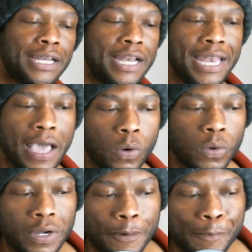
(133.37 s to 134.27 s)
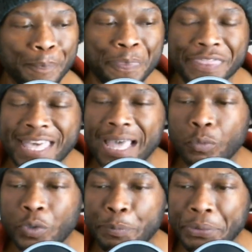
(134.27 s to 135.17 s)
Now, that
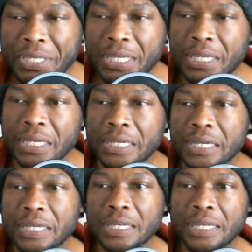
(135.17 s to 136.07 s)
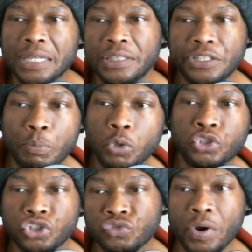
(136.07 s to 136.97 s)
would be the most
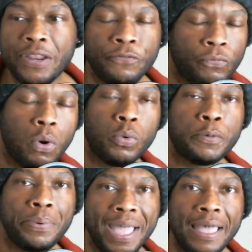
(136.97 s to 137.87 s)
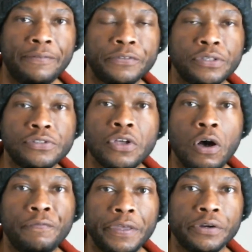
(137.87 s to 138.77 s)
straightforward path to
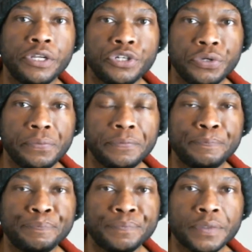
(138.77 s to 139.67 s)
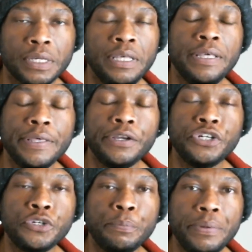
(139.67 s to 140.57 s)
solve their issue. The
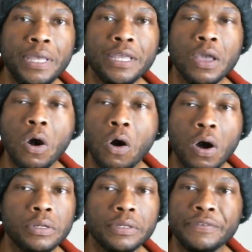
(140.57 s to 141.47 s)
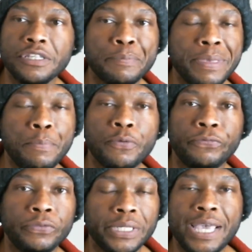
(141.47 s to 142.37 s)
issue being all of these people
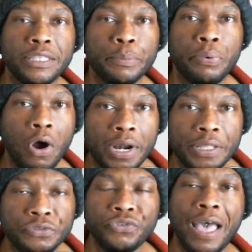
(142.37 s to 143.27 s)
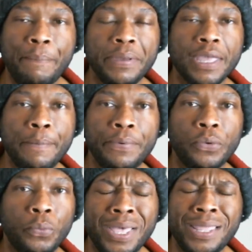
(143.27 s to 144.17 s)
fleeing the parties, not being able to
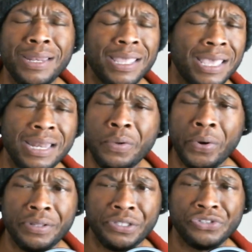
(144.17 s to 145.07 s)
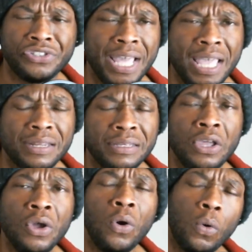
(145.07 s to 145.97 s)
win anywhere in the state
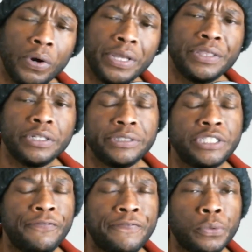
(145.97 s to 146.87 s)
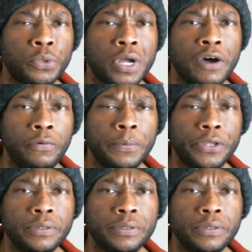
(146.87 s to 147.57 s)
or in the federal government.